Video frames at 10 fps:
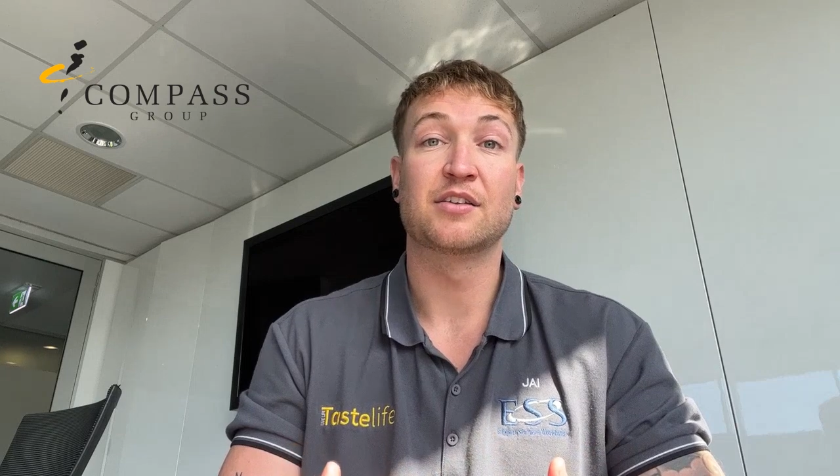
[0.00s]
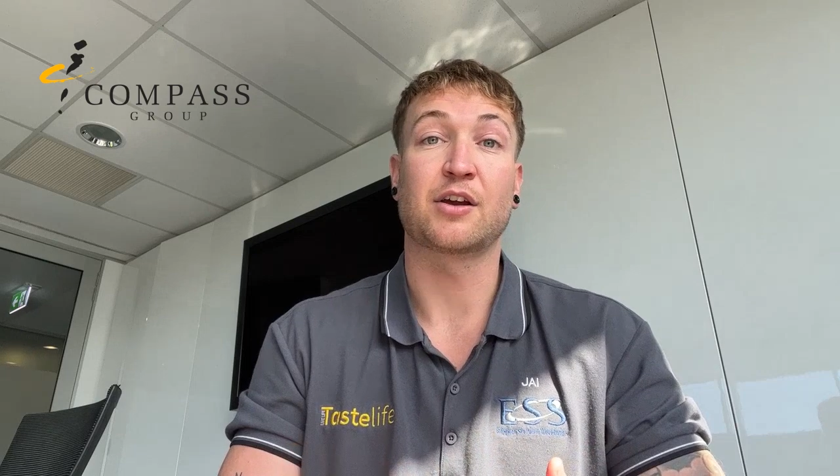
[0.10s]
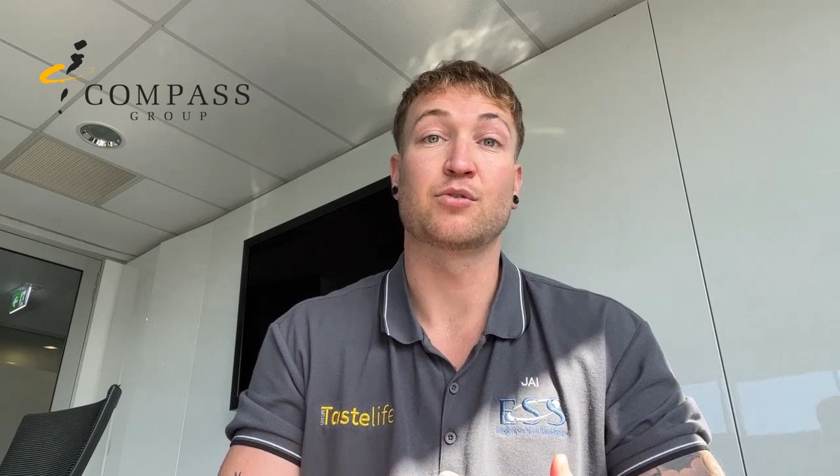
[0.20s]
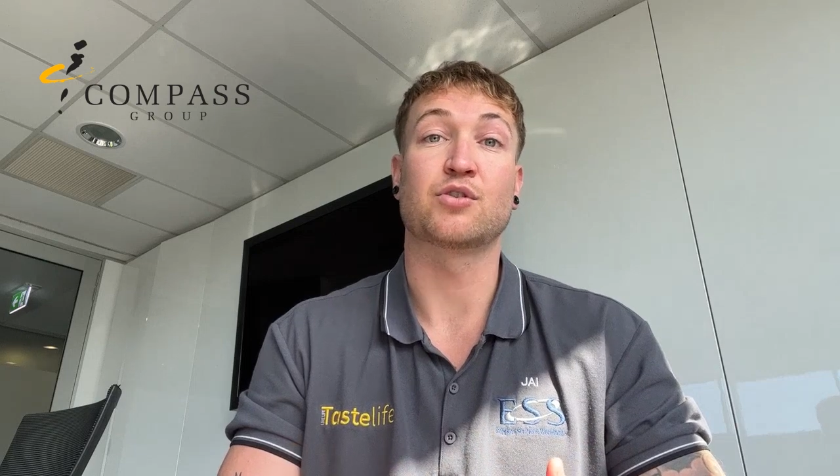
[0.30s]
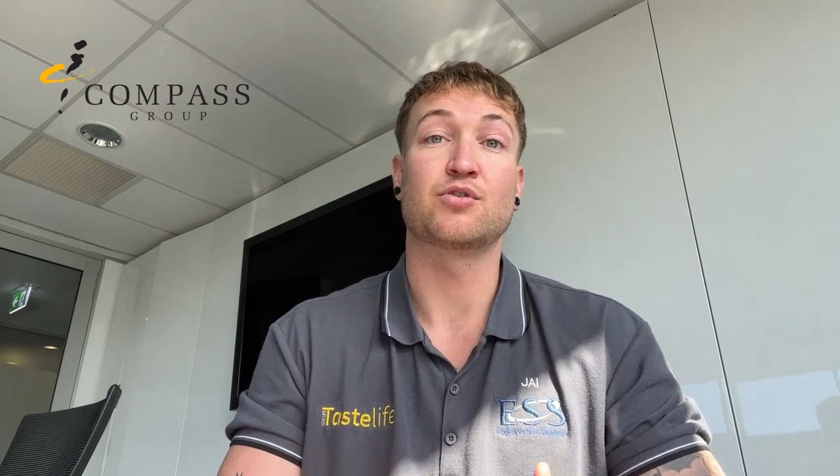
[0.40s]

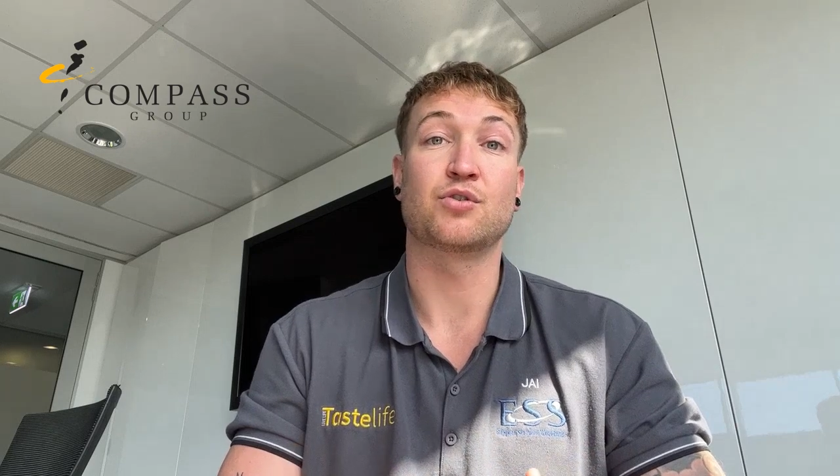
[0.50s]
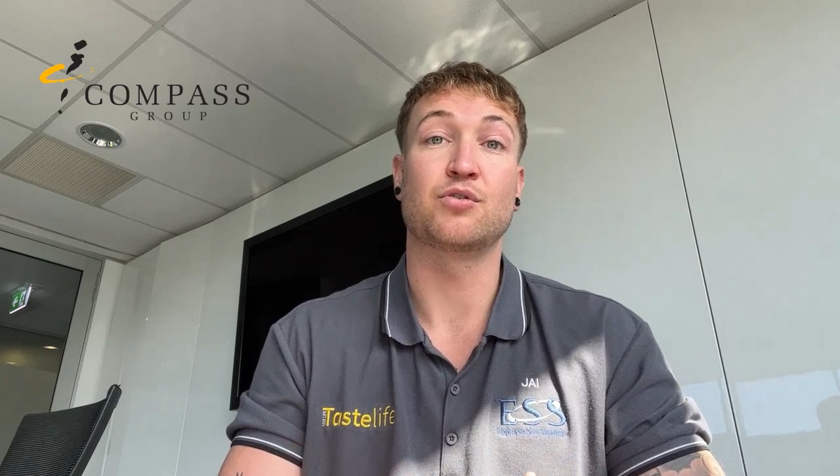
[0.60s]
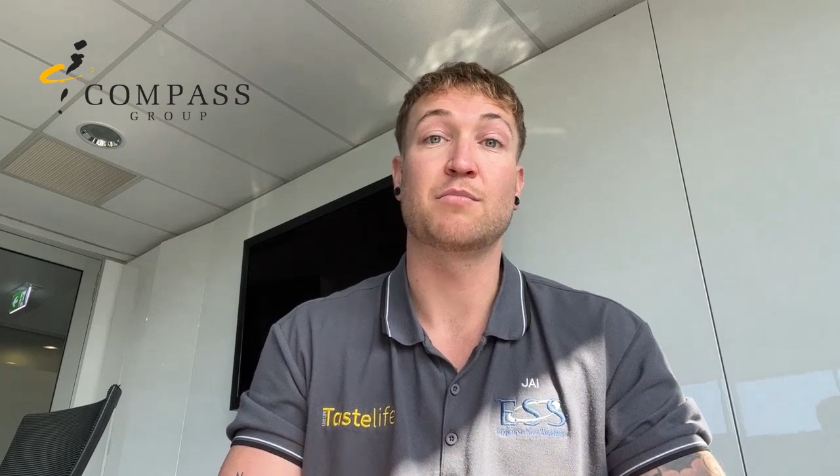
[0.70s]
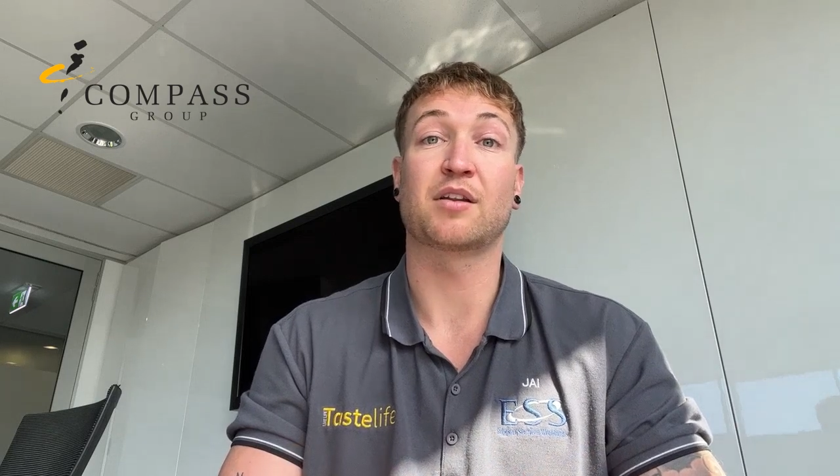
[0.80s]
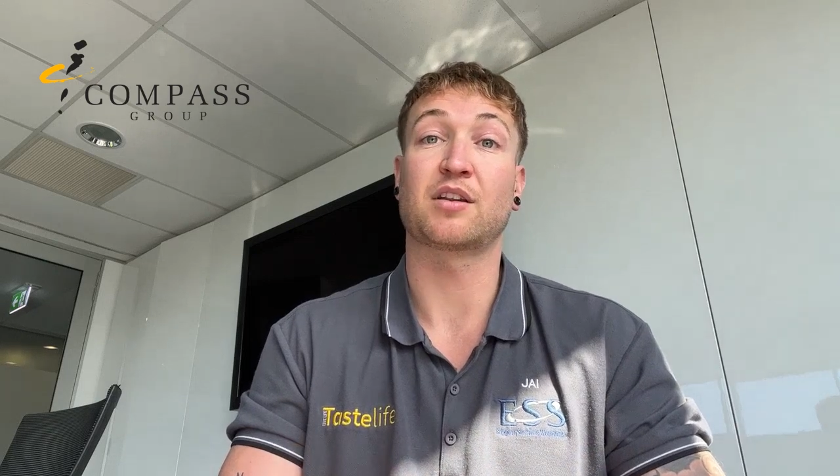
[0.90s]
They also
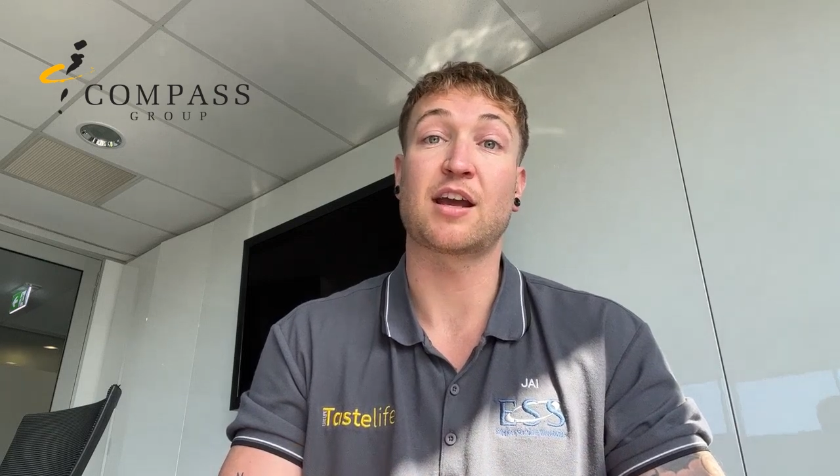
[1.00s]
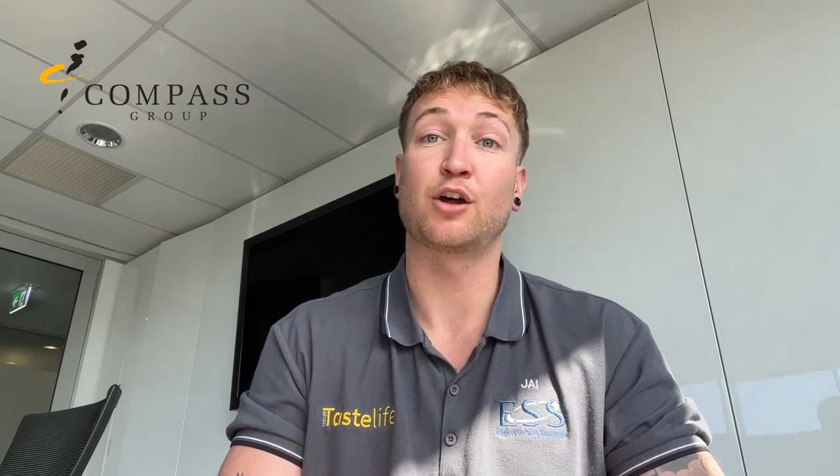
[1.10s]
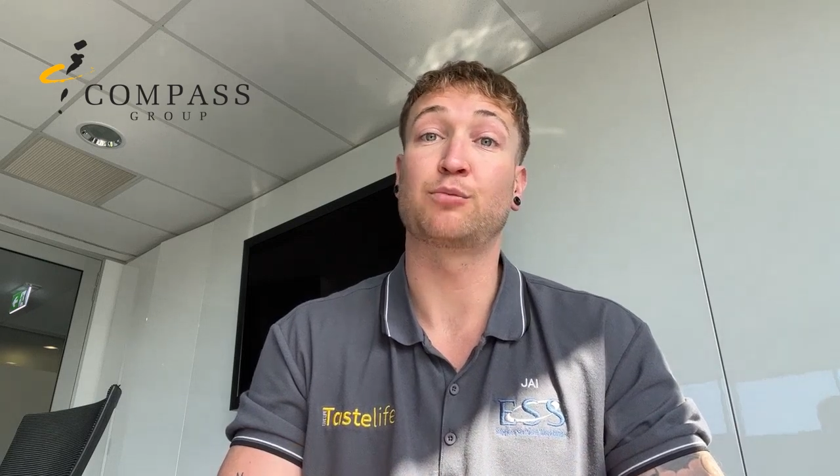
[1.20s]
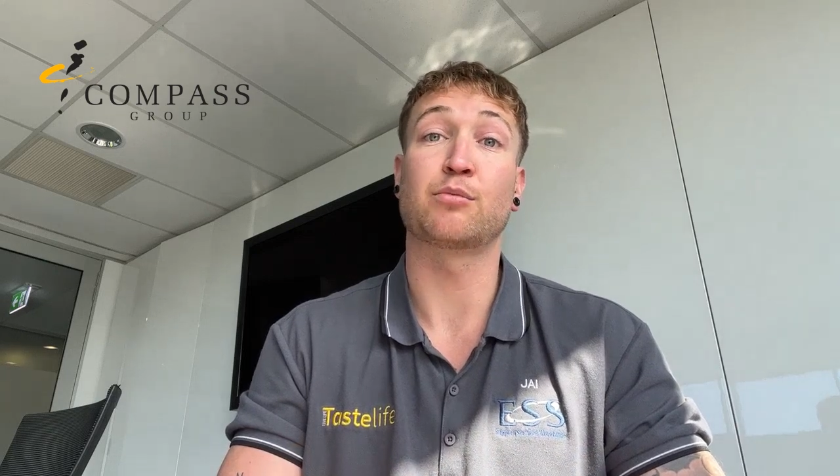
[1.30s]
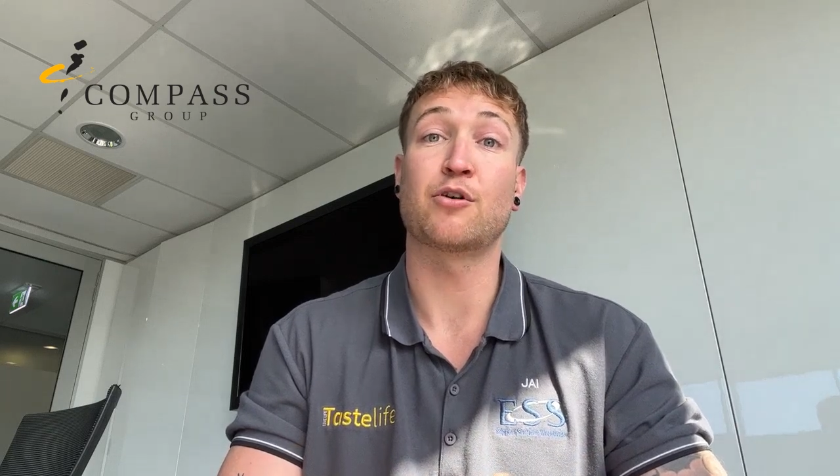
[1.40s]
do monthly
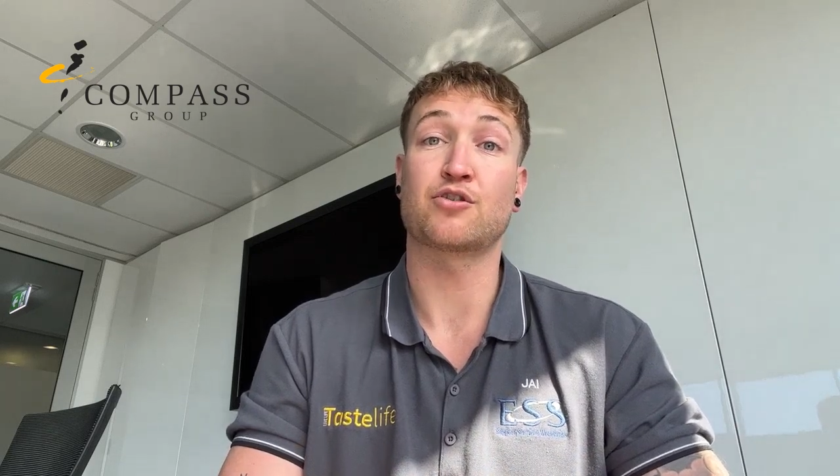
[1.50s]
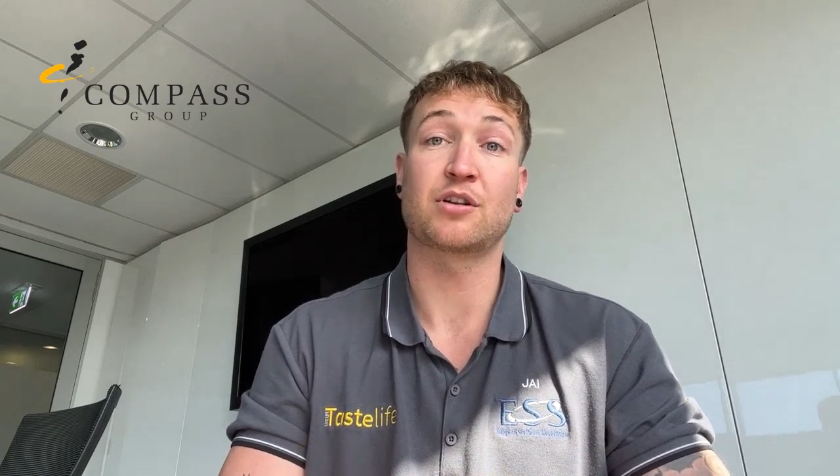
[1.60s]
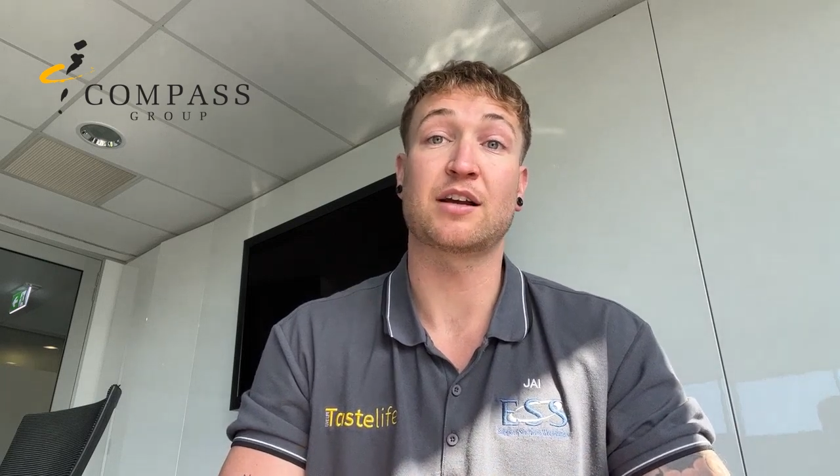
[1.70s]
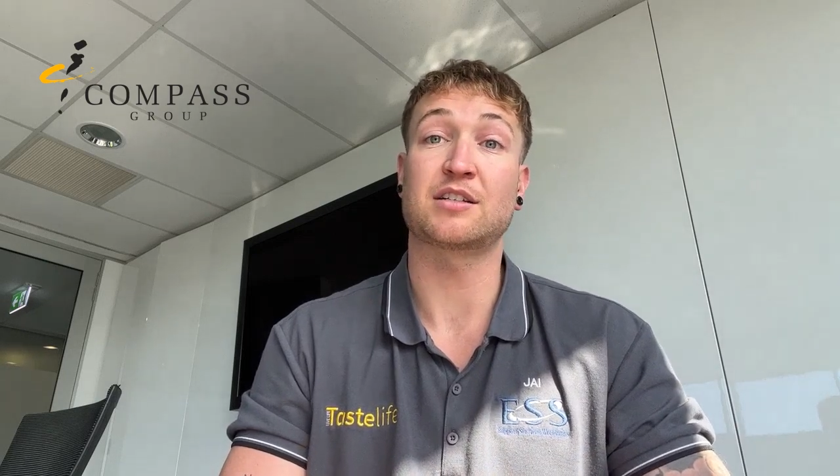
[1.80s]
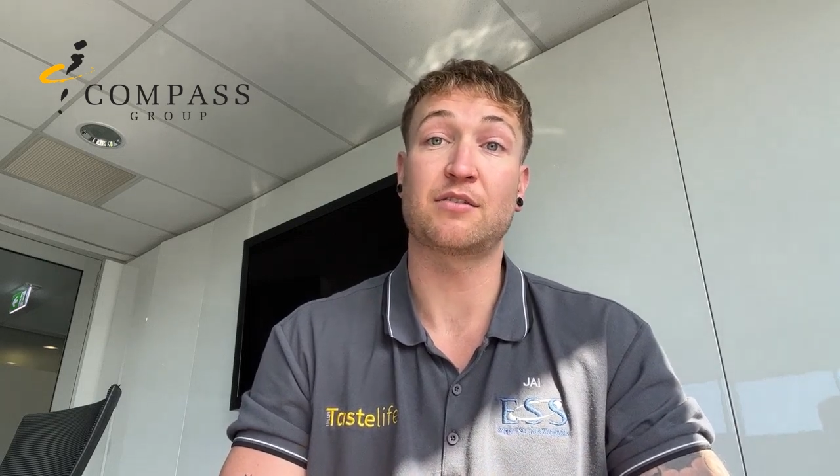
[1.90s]
health
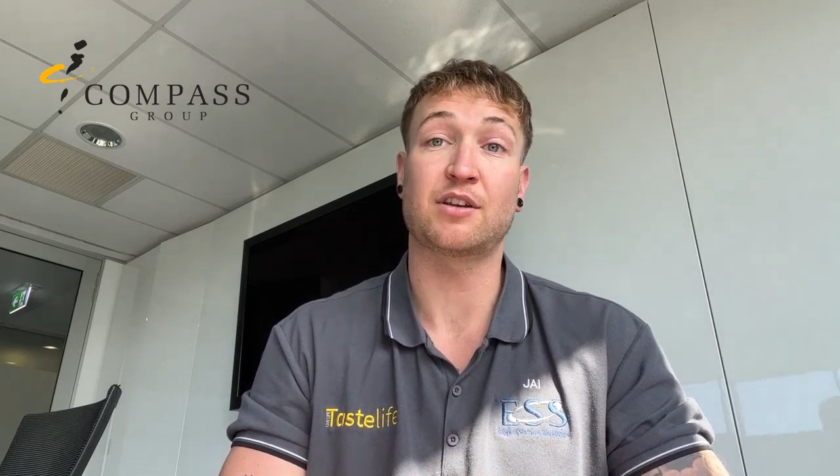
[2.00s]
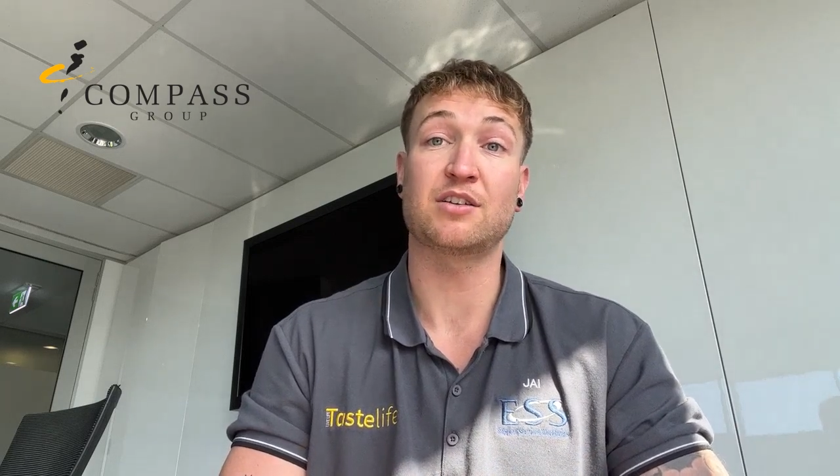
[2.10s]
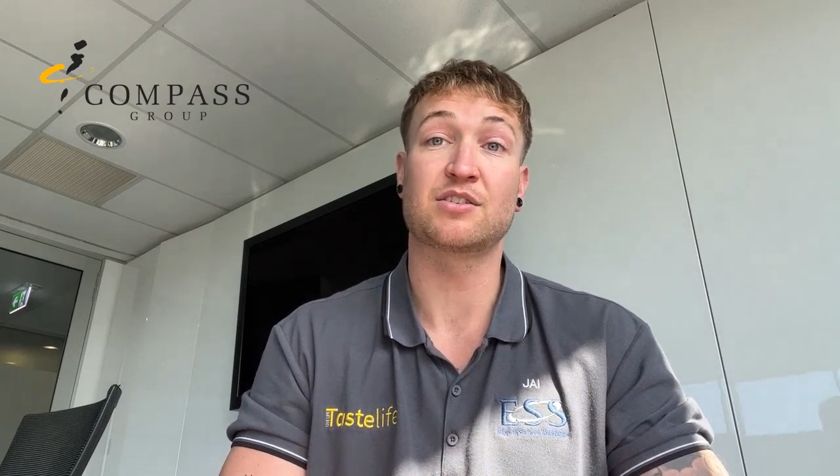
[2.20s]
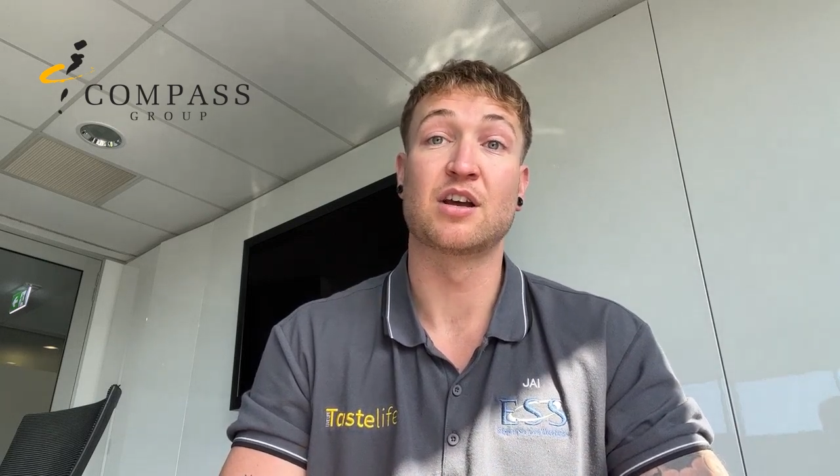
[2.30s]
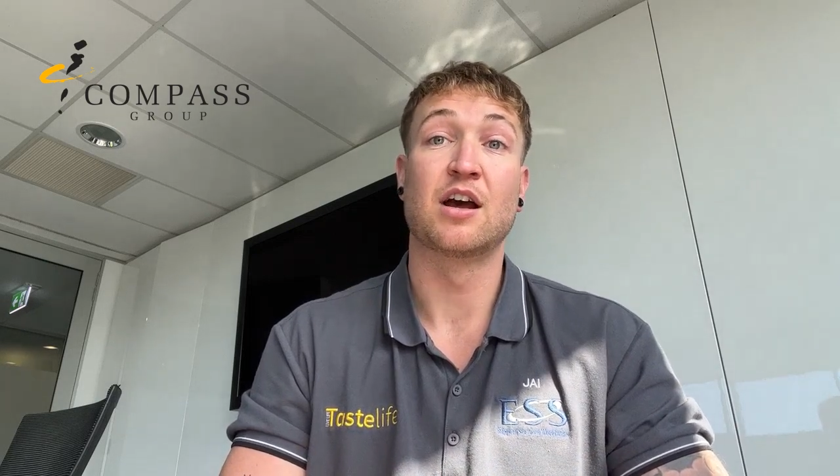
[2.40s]
promotional
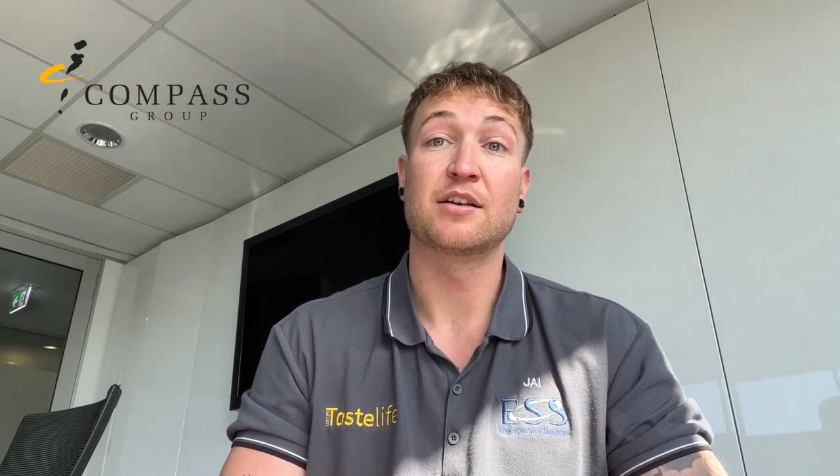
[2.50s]
activities,